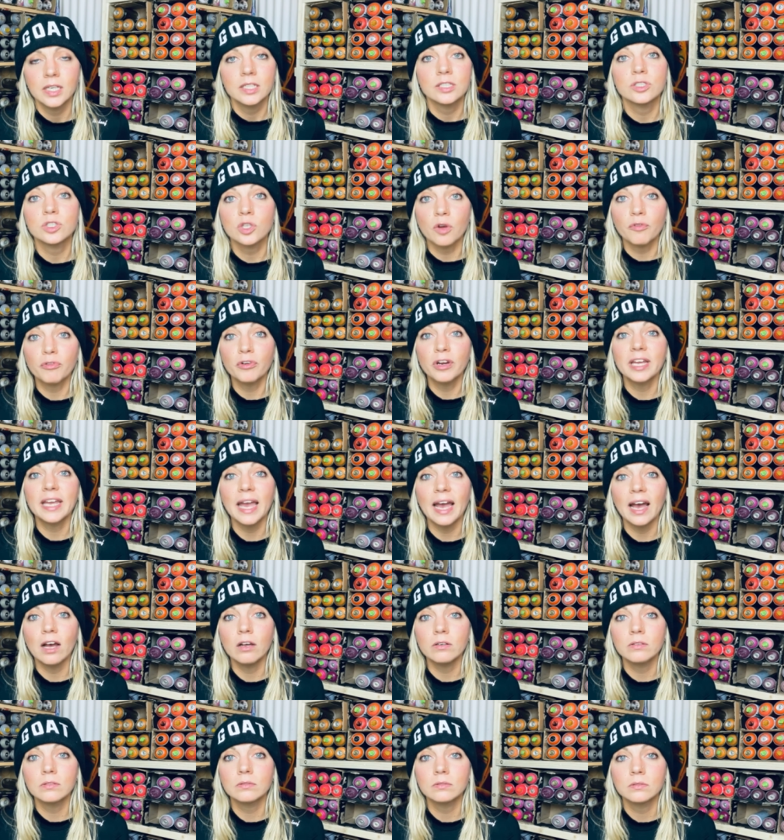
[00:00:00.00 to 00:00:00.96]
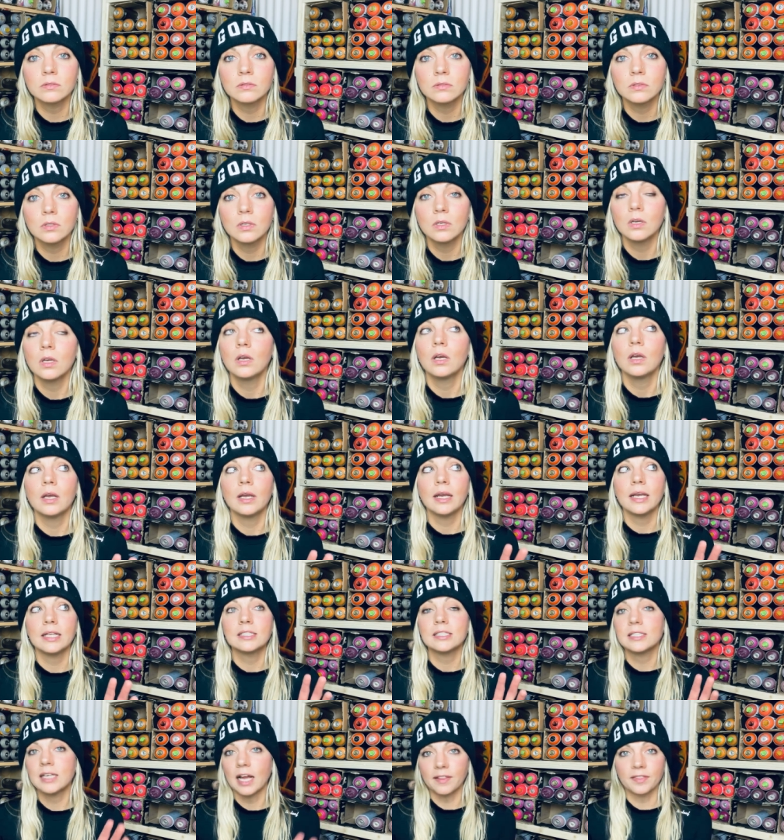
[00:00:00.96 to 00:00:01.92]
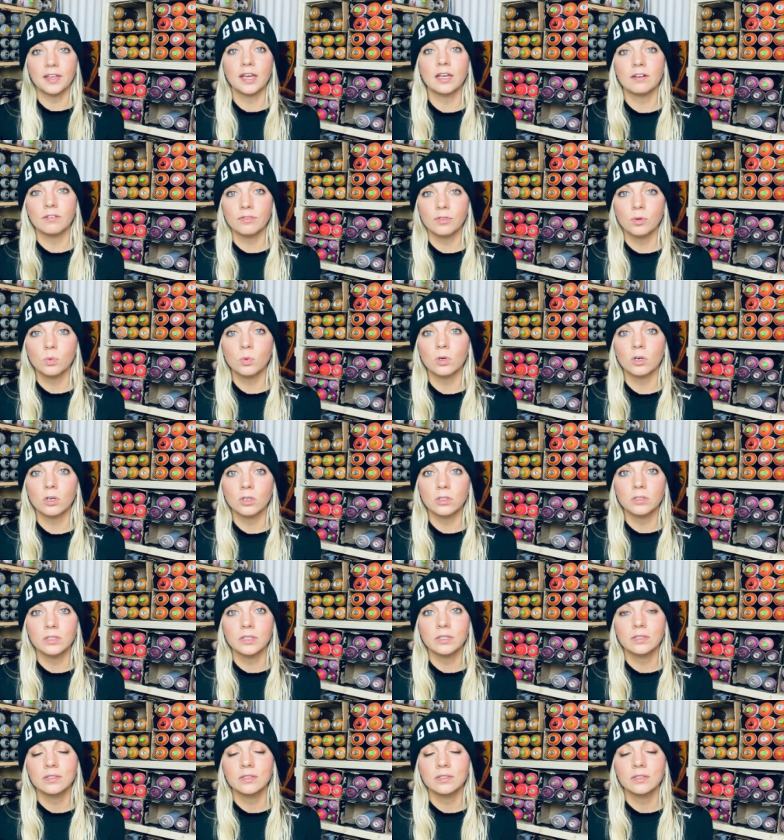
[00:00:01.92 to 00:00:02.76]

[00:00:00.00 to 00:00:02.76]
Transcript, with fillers: Don't freak out. It's not the end of the world.